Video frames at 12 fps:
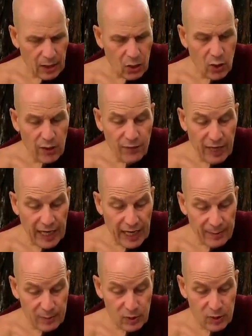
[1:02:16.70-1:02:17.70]
going for
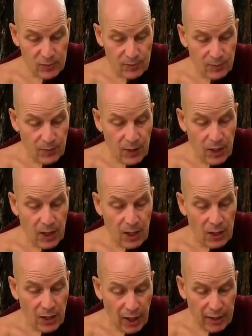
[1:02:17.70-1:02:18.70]
alms,
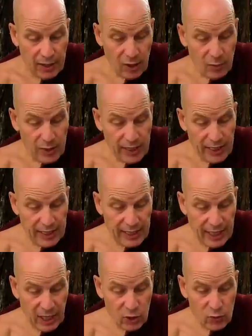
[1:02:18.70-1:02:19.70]
not omitting any
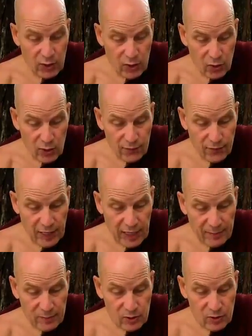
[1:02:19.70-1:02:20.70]
house when going for
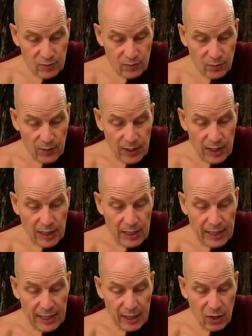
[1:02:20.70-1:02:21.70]
alms,
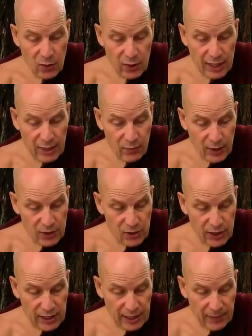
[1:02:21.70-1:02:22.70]
eating only at one
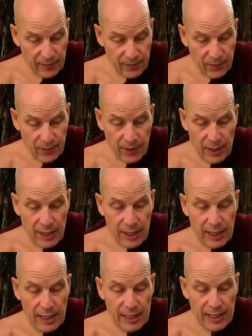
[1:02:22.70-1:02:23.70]
sitting,
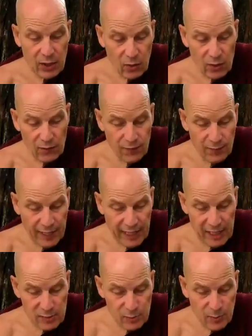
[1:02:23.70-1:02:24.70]
eating only from
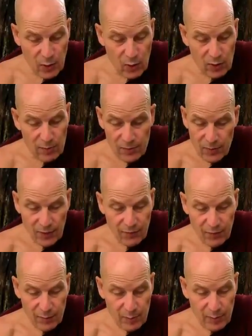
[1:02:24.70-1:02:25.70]
the alms bowl, not
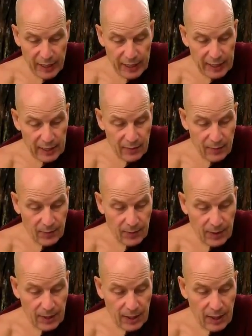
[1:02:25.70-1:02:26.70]
from a plate,
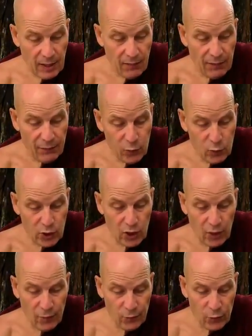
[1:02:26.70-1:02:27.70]

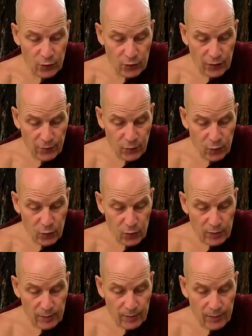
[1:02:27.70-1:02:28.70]
refusing all future food,
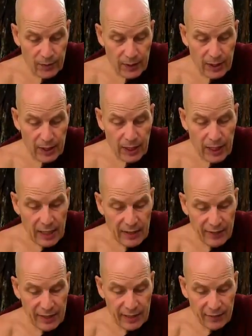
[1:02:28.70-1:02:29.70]

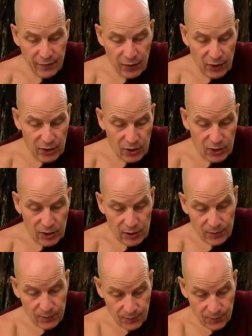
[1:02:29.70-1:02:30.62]
living in the forest,